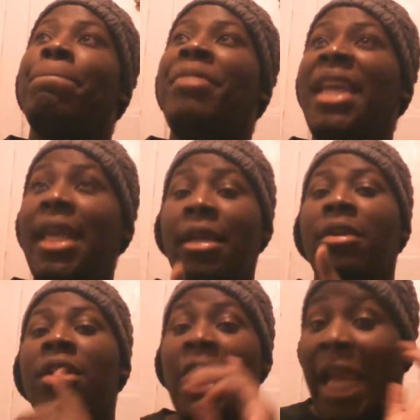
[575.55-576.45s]

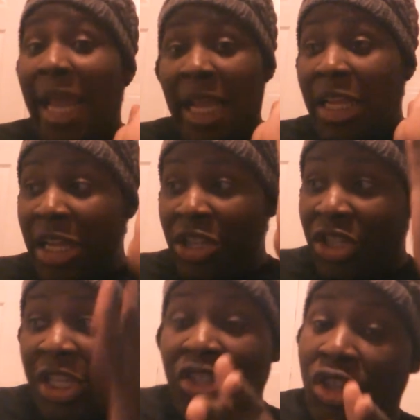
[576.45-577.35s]
B,
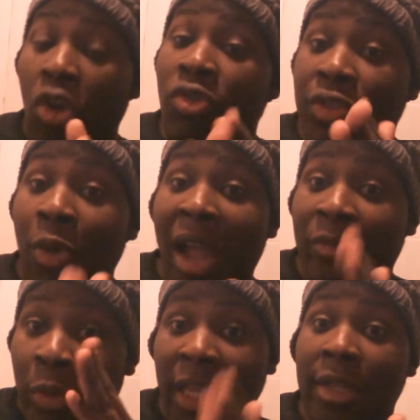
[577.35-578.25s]
she is shown to
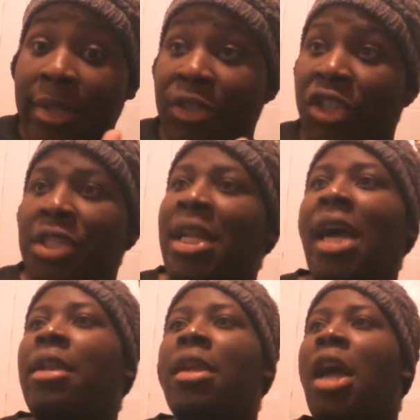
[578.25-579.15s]
have weakness. She's
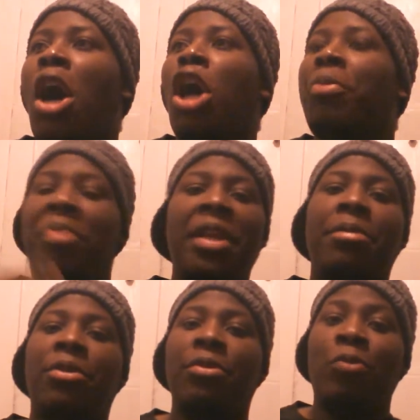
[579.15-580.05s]
not
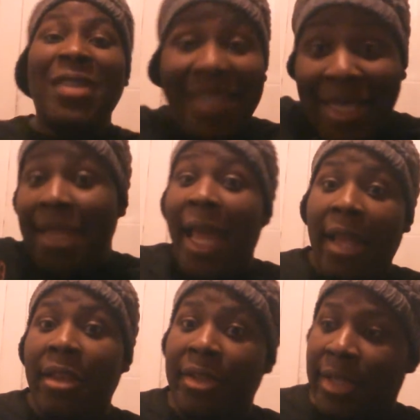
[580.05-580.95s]
unbeatable. We see that
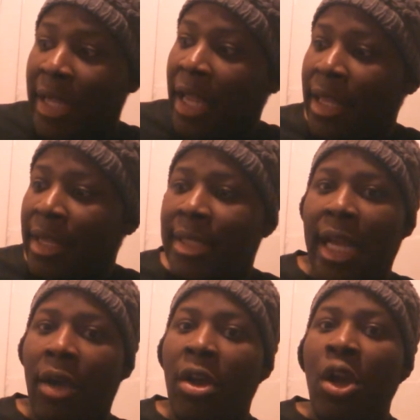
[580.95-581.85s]
in this
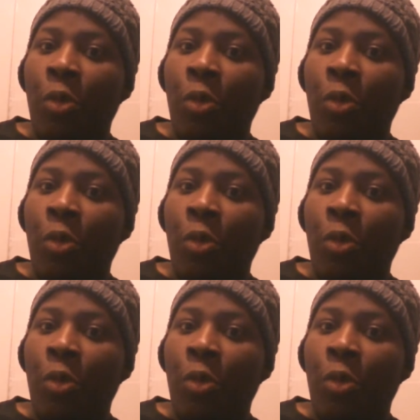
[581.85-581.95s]
now.